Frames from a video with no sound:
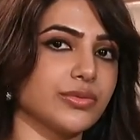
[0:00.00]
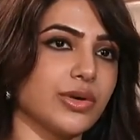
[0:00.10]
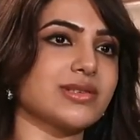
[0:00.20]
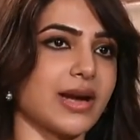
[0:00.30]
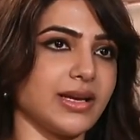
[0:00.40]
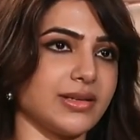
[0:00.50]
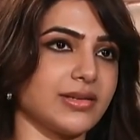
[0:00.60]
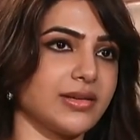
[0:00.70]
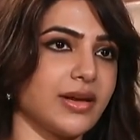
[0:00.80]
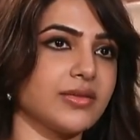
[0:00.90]
was right,
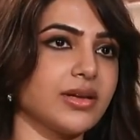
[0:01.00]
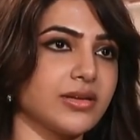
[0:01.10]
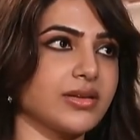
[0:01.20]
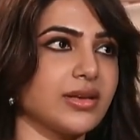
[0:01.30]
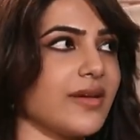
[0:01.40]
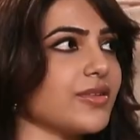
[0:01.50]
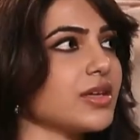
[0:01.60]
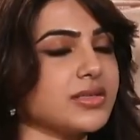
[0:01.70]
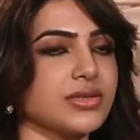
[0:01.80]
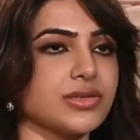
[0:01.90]
every
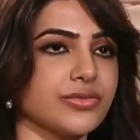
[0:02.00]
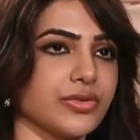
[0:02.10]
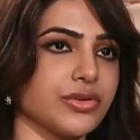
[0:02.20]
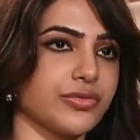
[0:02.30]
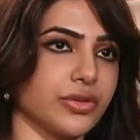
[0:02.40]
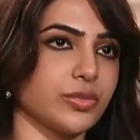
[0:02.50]
decision for the film